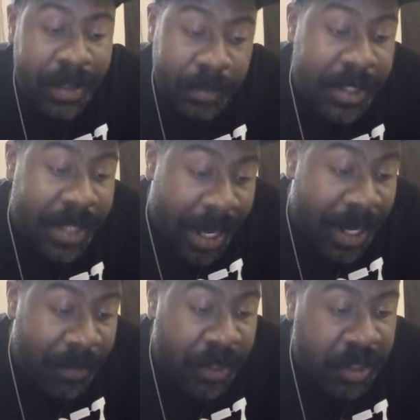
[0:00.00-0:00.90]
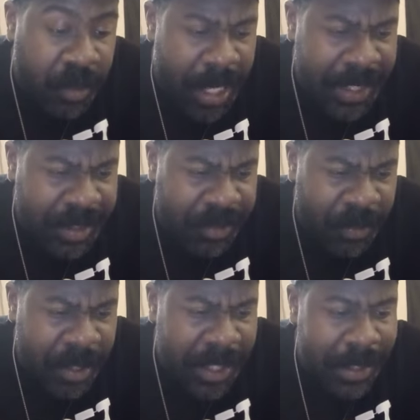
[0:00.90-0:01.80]
which I am going to try these
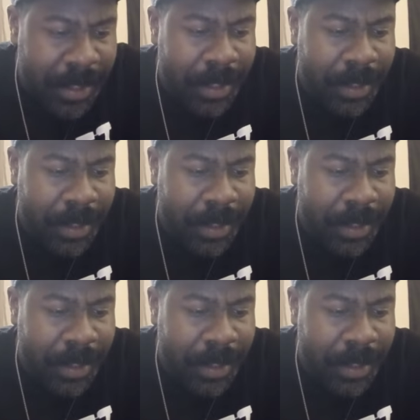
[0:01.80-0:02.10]
three.